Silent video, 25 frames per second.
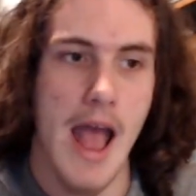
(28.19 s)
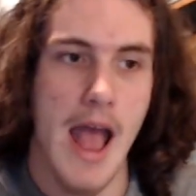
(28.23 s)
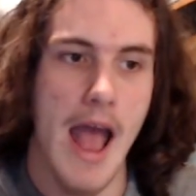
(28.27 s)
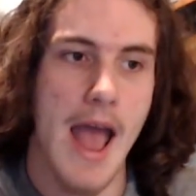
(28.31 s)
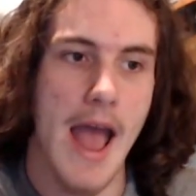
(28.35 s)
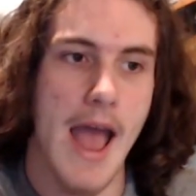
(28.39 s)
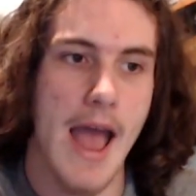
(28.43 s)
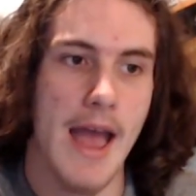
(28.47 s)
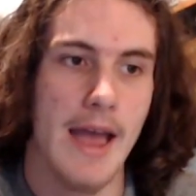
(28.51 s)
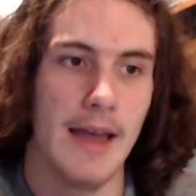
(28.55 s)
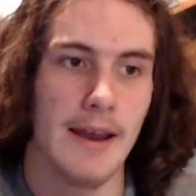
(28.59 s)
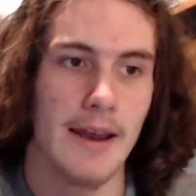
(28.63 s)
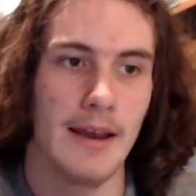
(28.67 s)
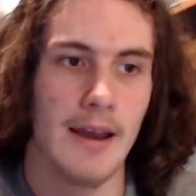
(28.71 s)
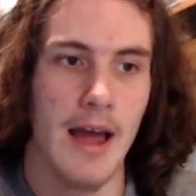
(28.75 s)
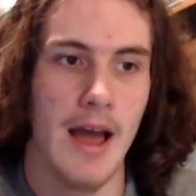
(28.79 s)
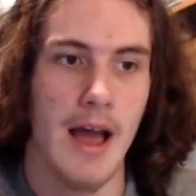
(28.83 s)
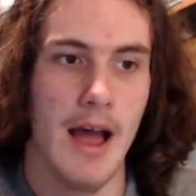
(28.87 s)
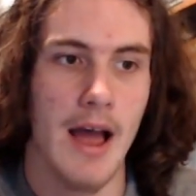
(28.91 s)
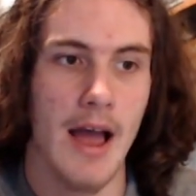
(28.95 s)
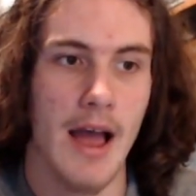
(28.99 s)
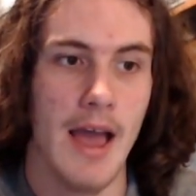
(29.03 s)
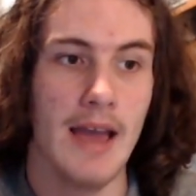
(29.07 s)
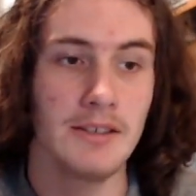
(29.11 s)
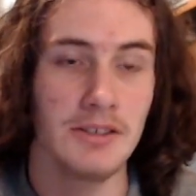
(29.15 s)
And
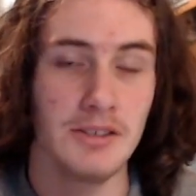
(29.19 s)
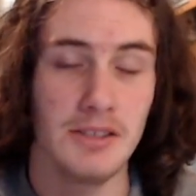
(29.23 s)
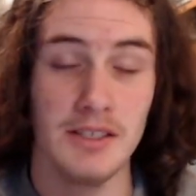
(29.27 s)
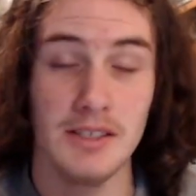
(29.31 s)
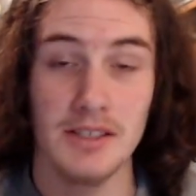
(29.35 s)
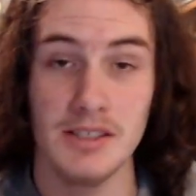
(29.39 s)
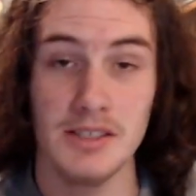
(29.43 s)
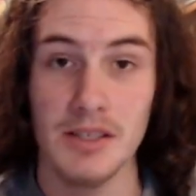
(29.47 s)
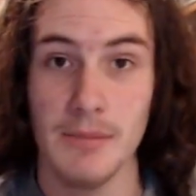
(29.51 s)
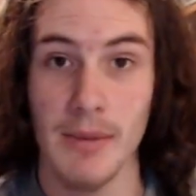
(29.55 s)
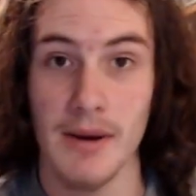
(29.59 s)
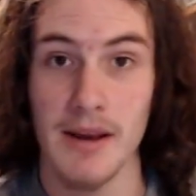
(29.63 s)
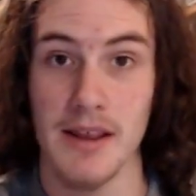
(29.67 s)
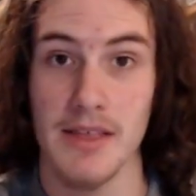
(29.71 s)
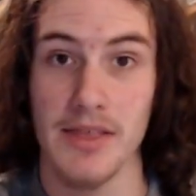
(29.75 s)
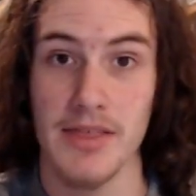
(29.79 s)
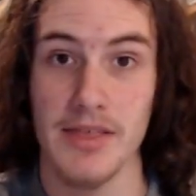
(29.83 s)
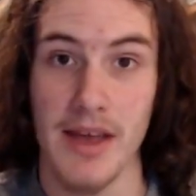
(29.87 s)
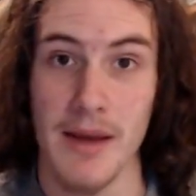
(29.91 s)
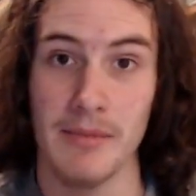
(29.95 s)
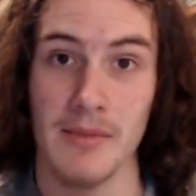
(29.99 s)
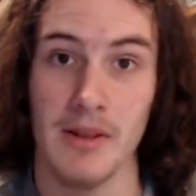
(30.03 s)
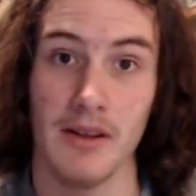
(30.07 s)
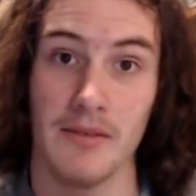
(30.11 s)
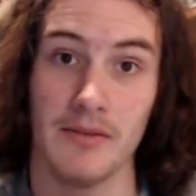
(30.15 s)
as you can see by the
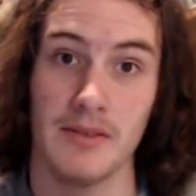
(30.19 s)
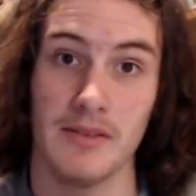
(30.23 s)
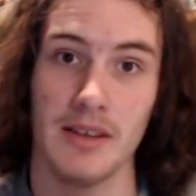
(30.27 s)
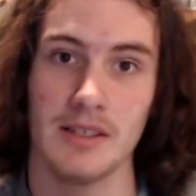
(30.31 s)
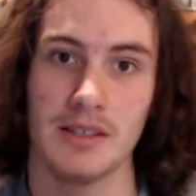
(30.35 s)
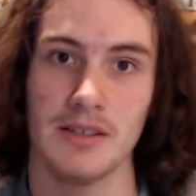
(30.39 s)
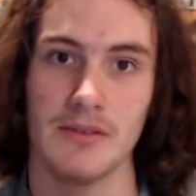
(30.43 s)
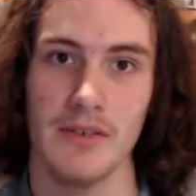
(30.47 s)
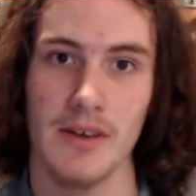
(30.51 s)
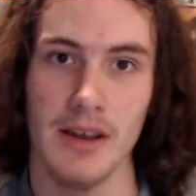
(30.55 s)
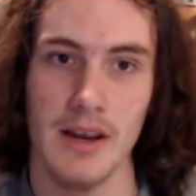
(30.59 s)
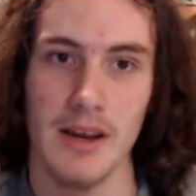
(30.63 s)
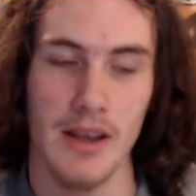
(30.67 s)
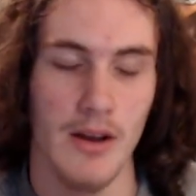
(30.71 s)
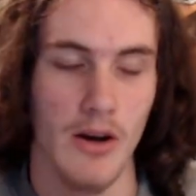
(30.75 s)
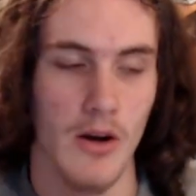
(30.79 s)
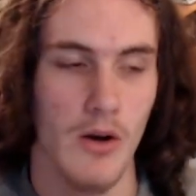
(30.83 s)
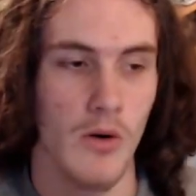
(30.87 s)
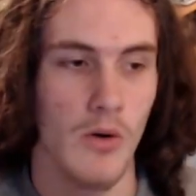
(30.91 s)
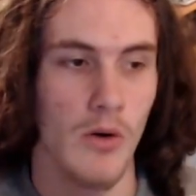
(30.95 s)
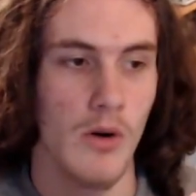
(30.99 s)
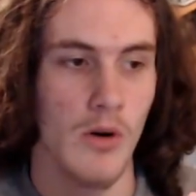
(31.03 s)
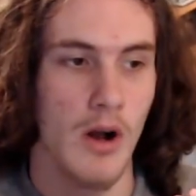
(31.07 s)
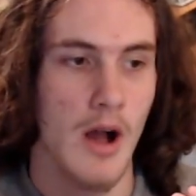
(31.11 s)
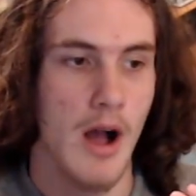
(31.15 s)
thumbnail of this
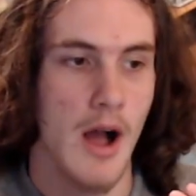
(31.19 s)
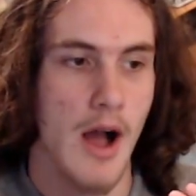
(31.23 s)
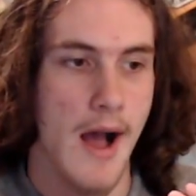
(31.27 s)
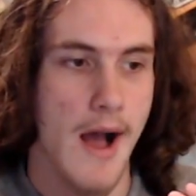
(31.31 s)
video,